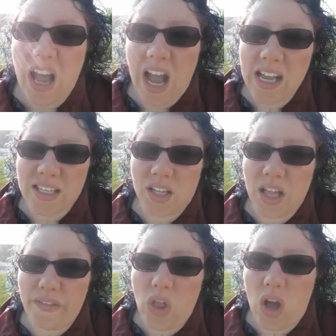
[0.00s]
I still
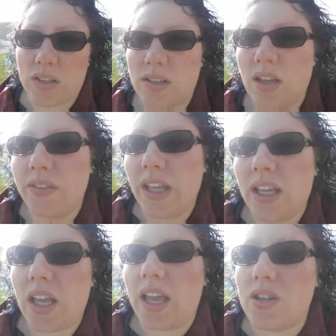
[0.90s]
have lots. I'm
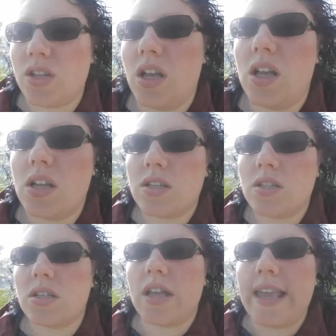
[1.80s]
like, Angela,
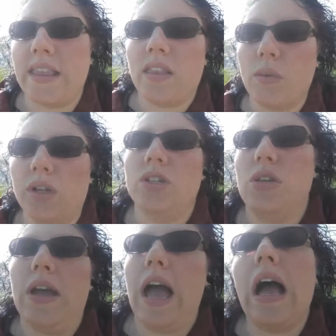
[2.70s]
eat the ones
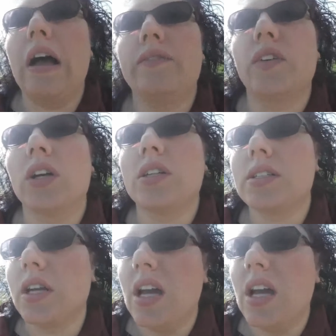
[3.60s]
you have first.